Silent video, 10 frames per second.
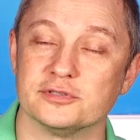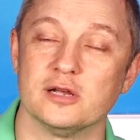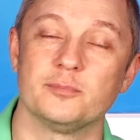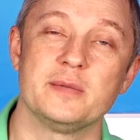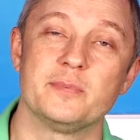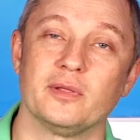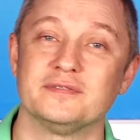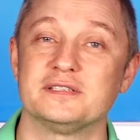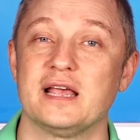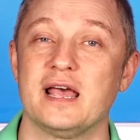Some people
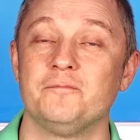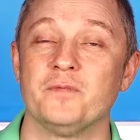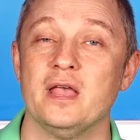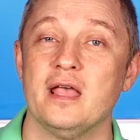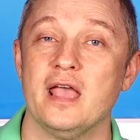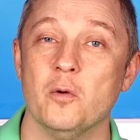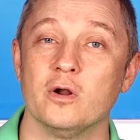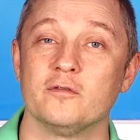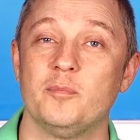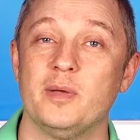have said it
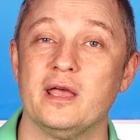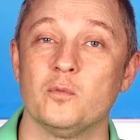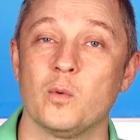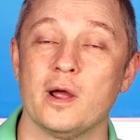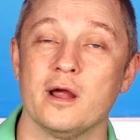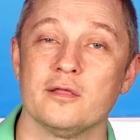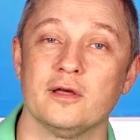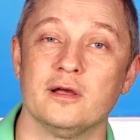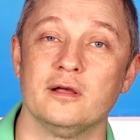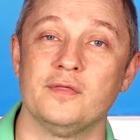would have been where
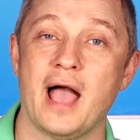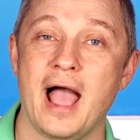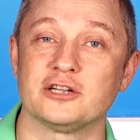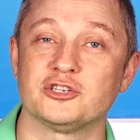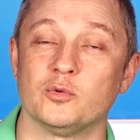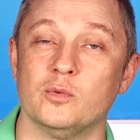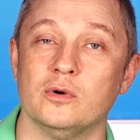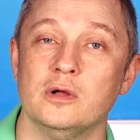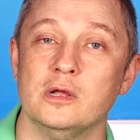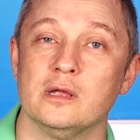the actual